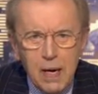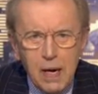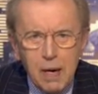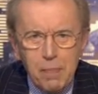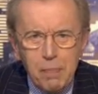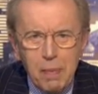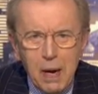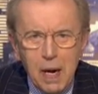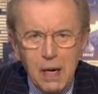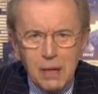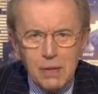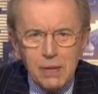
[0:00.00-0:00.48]

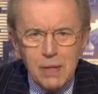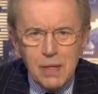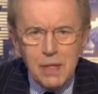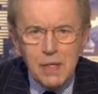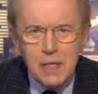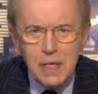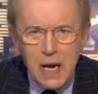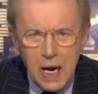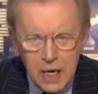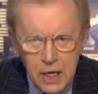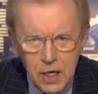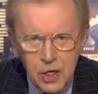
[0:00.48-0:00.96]
about the
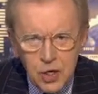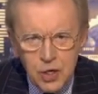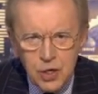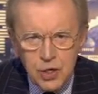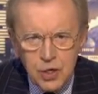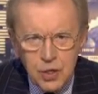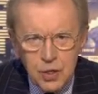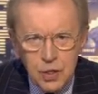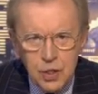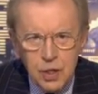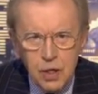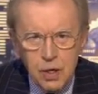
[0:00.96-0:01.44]

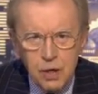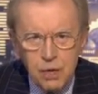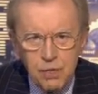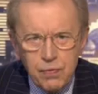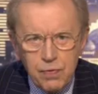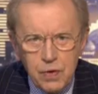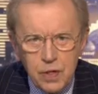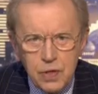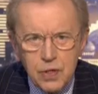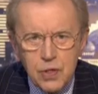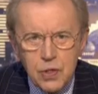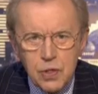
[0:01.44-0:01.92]
dangers of
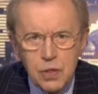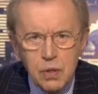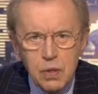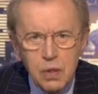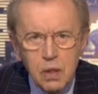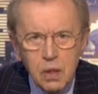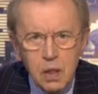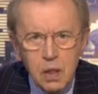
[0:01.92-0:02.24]
this